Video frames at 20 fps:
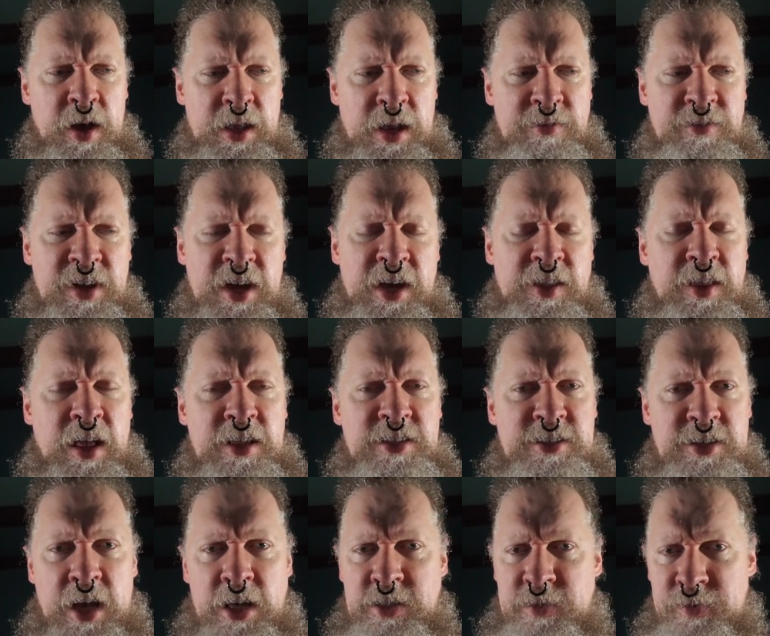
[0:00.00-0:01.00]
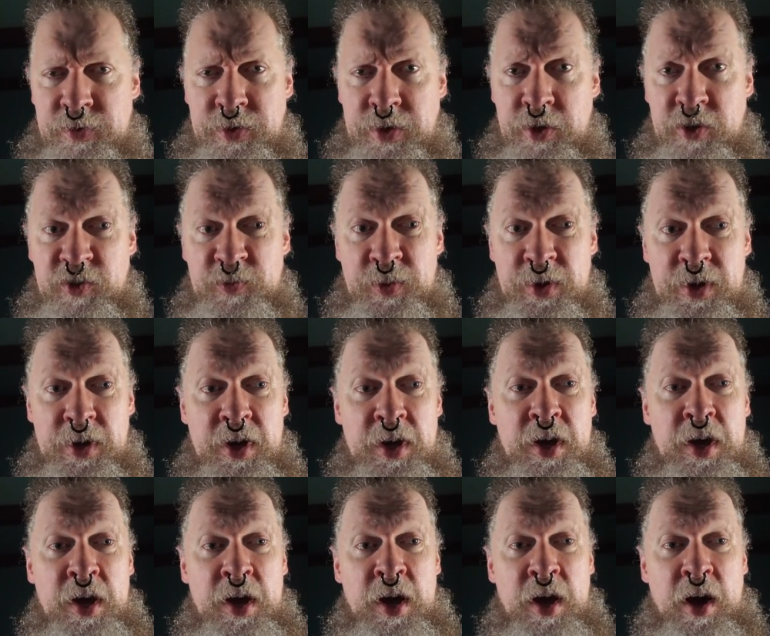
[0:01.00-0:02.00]
I've taken that stance for years, but
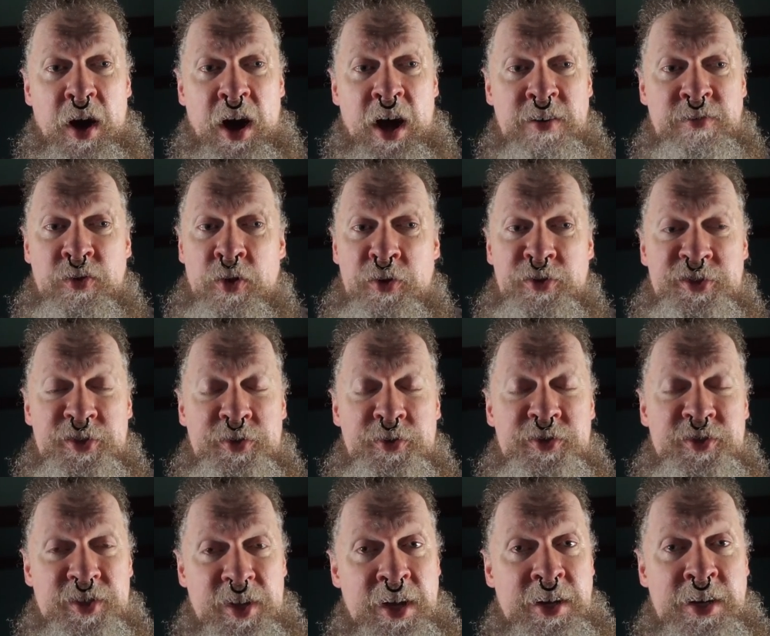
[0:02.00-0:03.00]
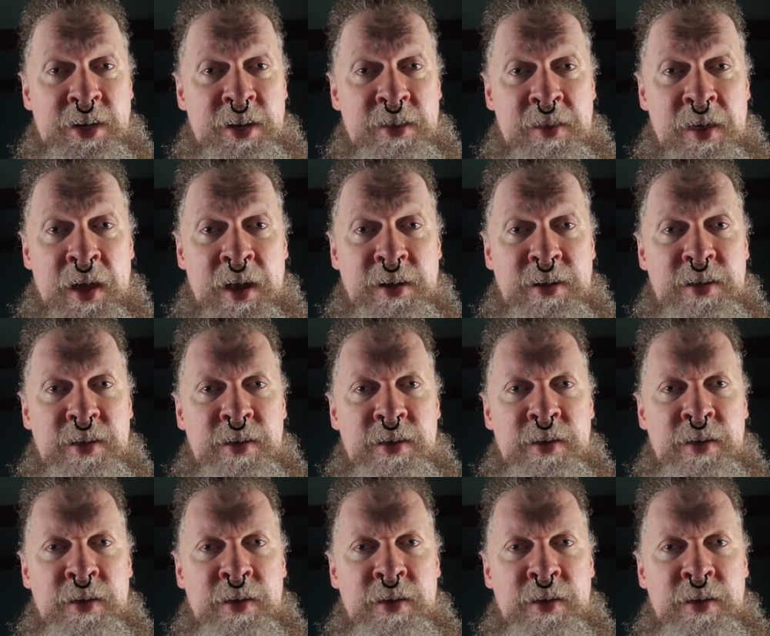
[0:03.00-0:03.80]
I've also stated that,